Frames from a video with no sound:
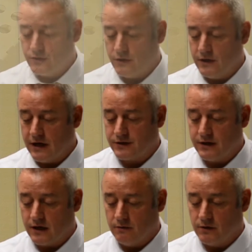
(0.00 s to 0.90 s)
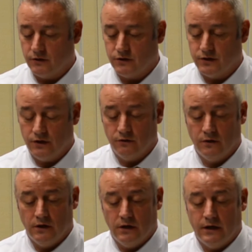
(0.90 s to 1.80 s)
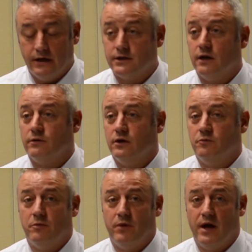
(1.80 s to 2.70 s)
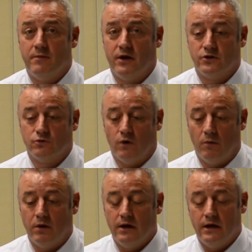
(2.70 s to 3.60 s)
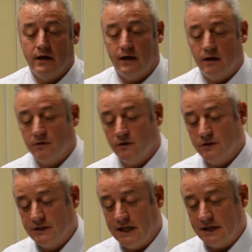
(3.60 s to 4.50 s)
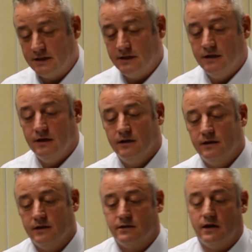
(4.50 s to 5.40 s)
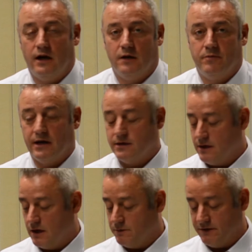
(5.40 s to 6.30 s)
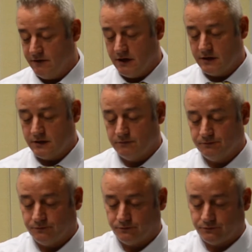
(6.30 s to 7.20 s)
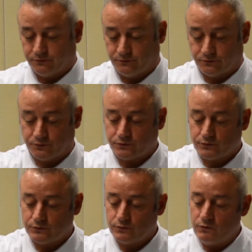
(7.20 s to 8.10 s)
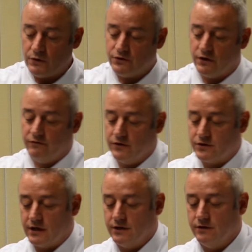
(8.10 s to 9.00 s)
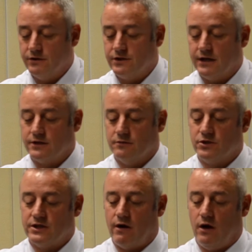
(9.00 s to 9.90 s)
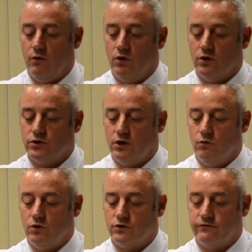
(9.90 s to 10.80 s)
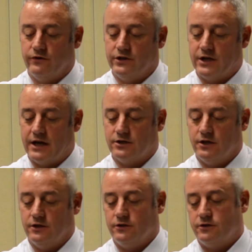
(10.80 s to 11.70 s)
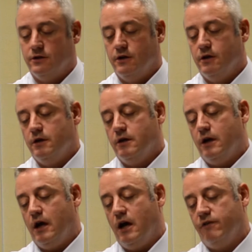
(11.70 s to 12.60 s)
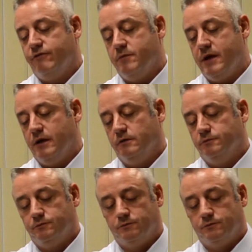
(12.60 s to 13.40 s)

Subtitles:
So the next thing I'm going to do is I'm going to prepare my swab and I'm going to test this iPad type device. So the first thing I do is take some sterile water, water for injections, half a ml,